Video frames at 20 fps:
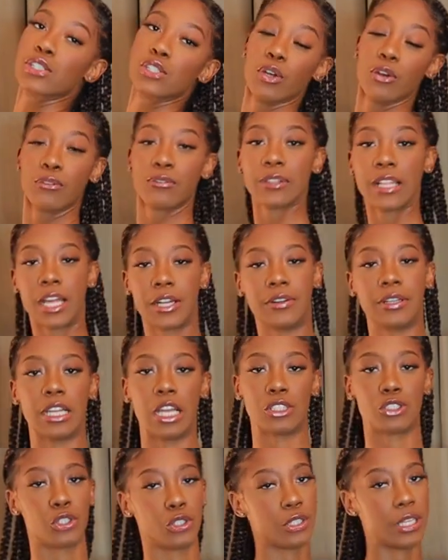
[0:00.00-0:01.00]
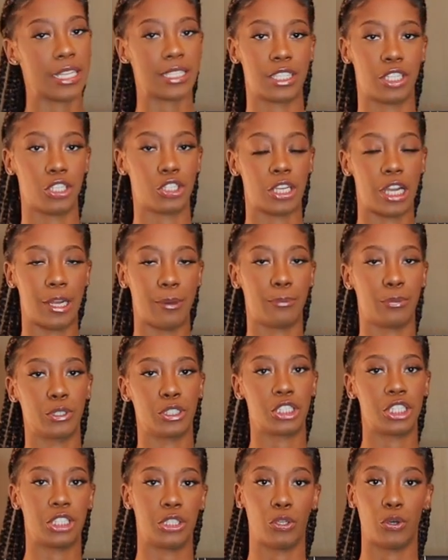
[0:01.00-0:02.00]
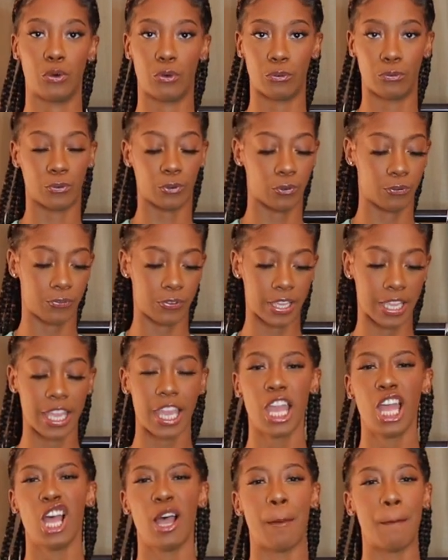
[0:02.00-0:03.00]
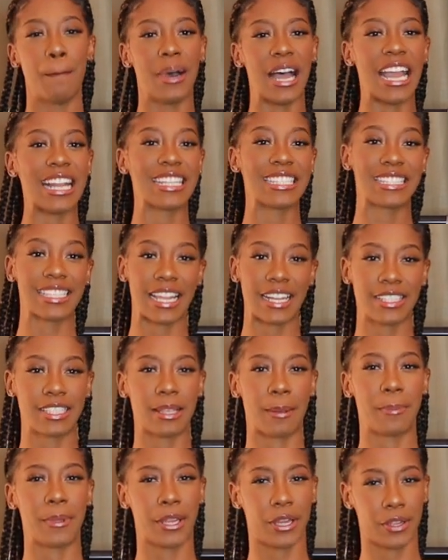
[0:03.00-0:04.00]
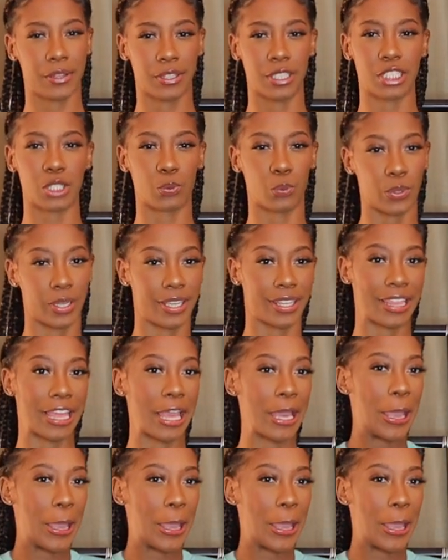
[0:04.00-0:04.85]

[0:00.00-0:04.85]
so flattering. I'll show you guys in the try on portion the whole full fit but I decided to pair this with,